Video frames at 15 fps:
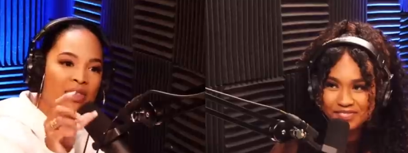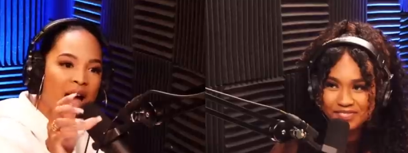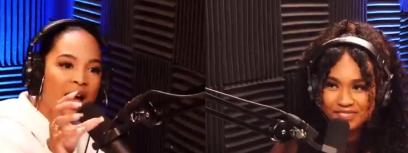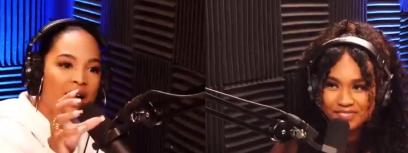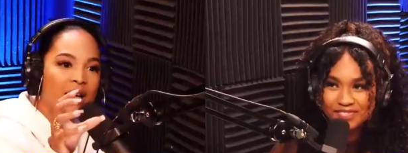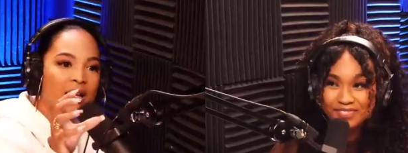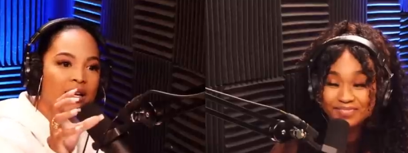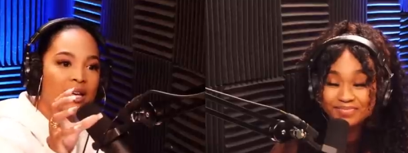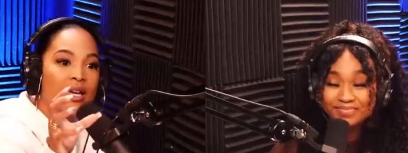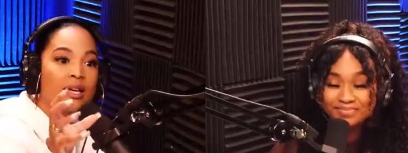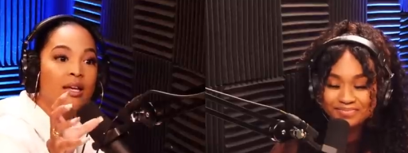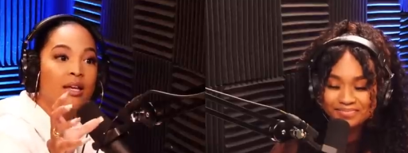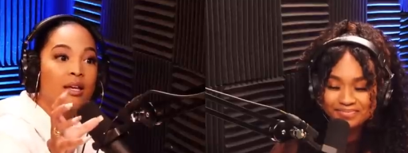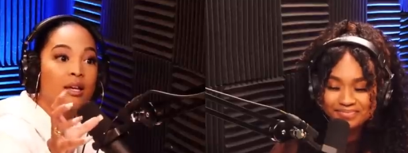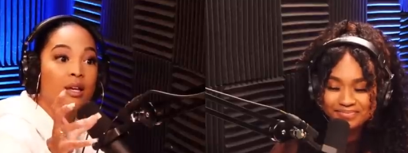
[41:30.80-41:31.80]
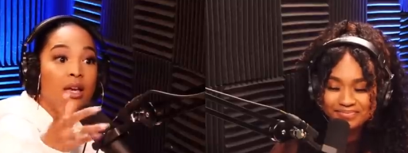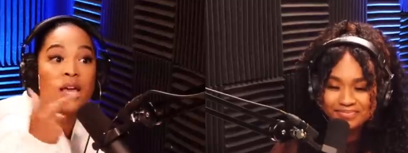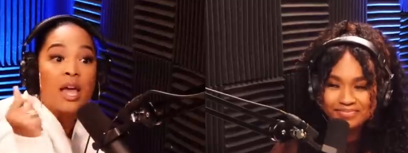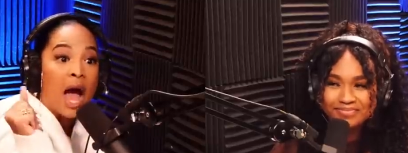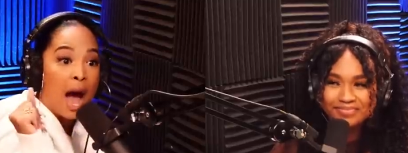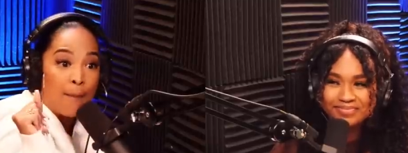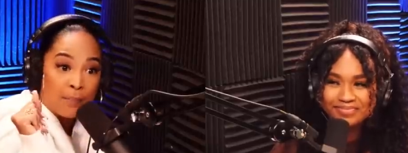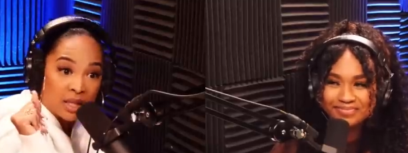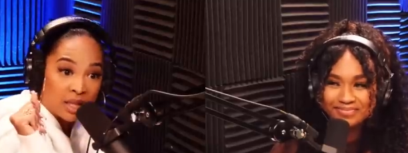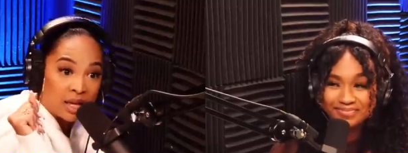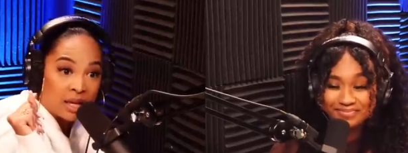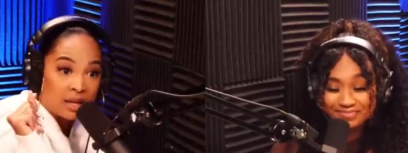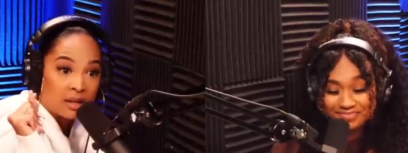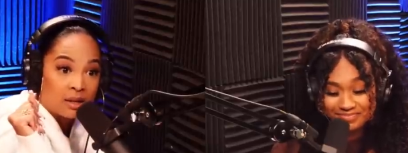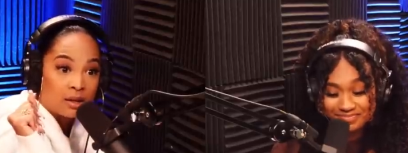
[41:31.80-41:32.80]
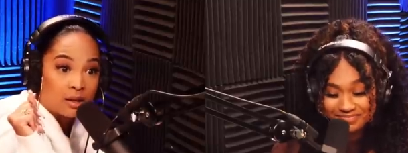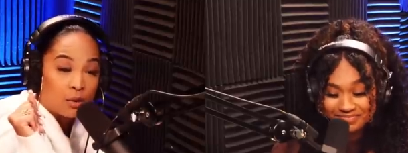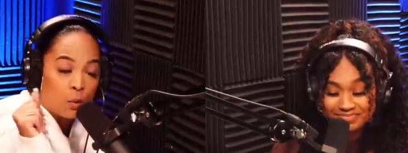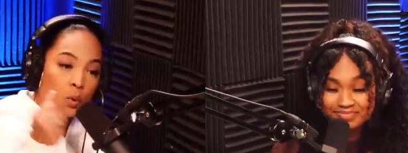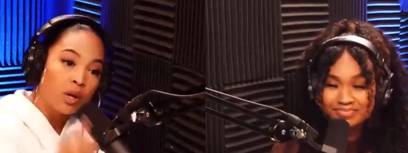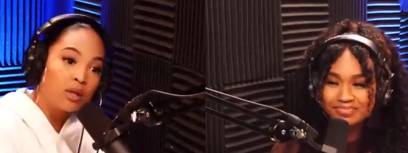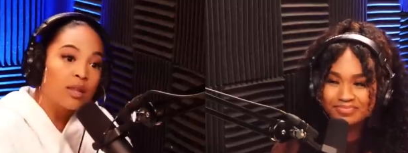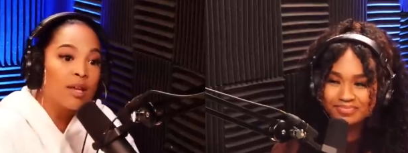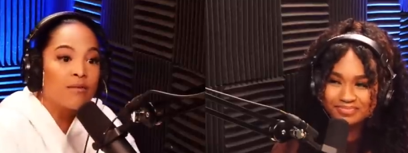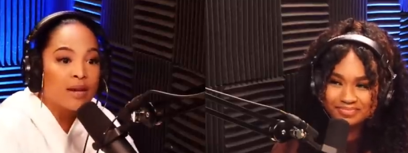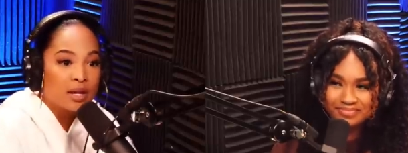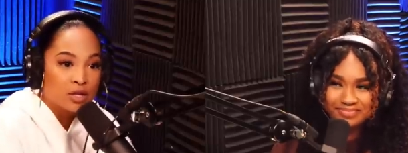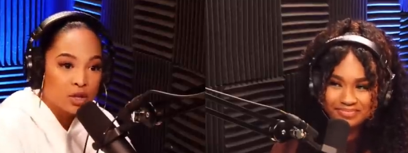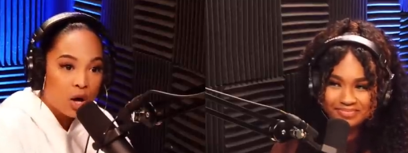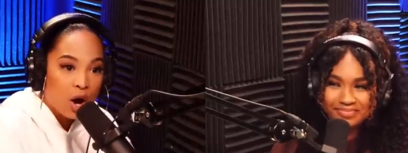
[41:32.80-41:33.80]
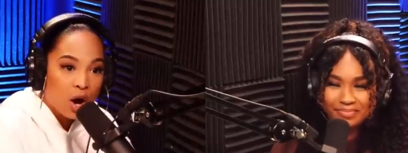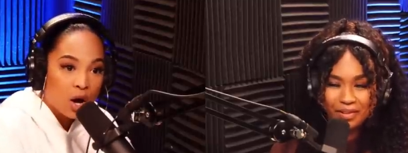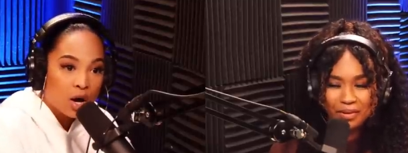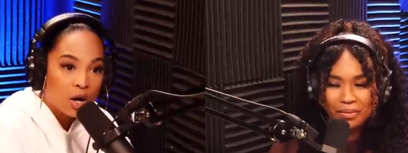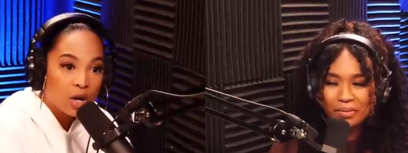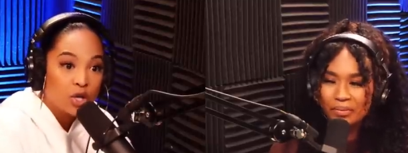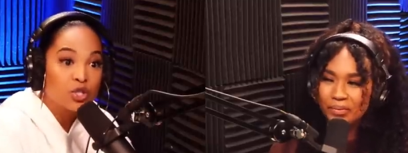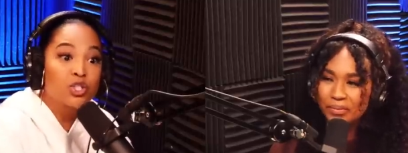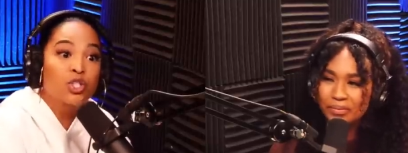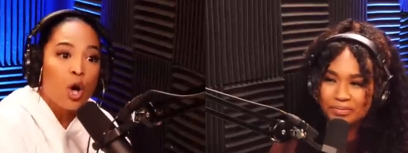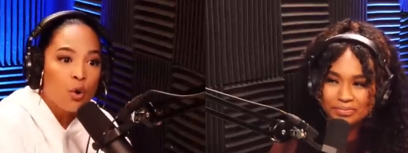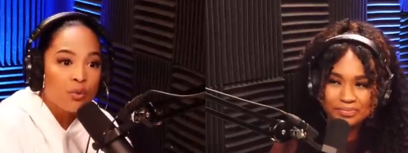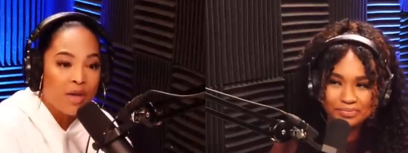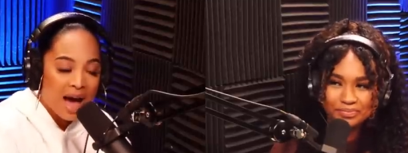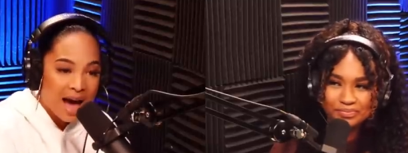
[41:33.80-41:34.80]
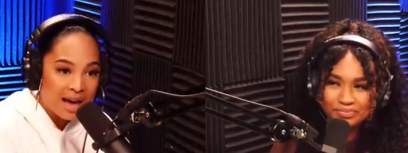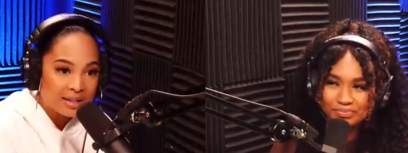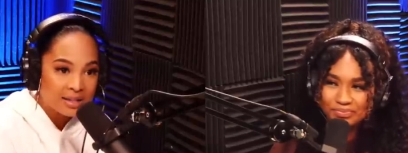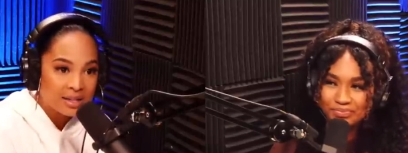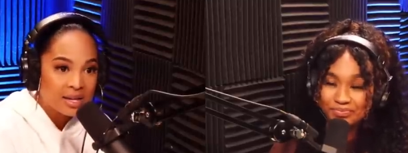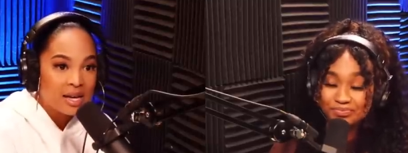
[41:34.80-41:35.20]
Speaker 1: that he he happily will live in his car ooh. So that